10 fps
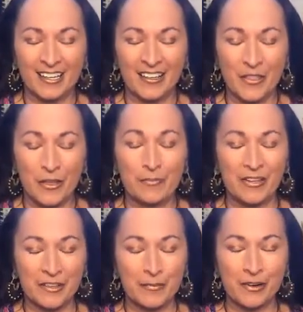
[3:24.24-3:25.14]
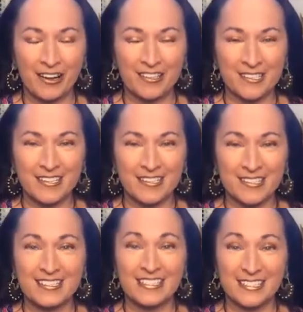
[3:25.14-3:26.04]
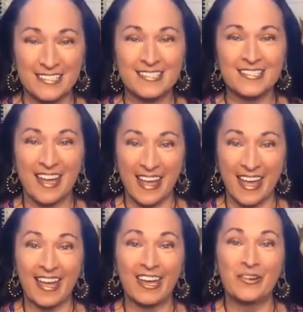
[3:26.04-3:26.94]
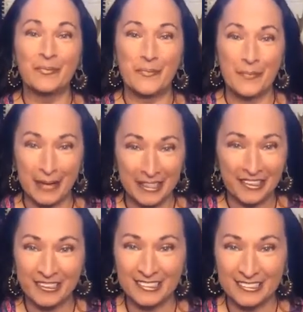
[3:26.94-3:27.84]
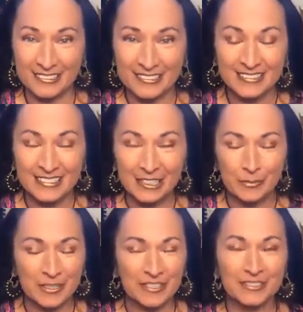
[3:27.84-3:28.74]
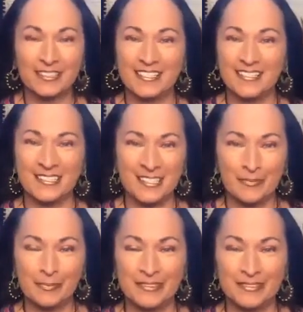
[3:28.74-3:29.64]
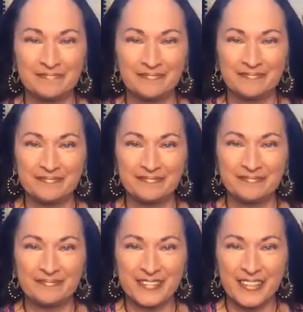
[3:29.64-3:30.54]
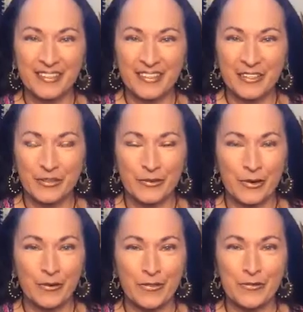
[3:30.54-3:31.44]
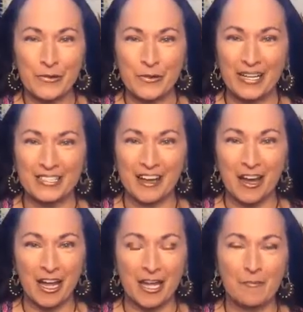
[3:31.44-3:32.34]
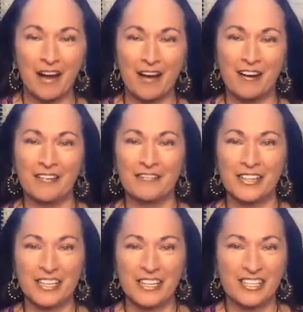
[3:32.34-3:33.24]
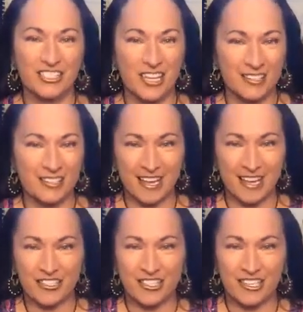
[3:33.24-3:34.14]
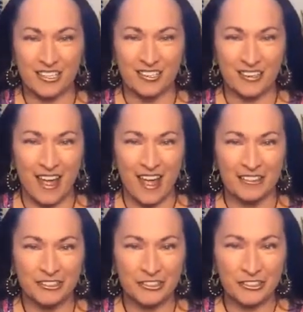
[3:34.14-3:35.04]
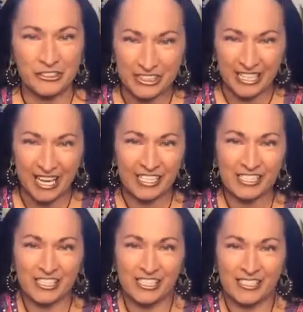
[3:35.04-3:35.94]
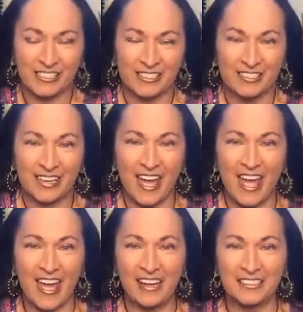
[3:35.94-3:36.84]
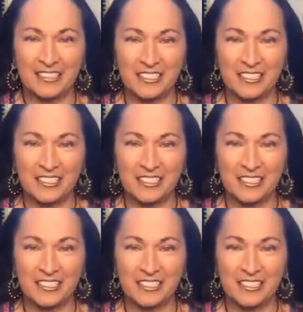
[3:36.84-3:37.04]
The birth process is a miracle, pure and simple. You go through a time of gestation and creation and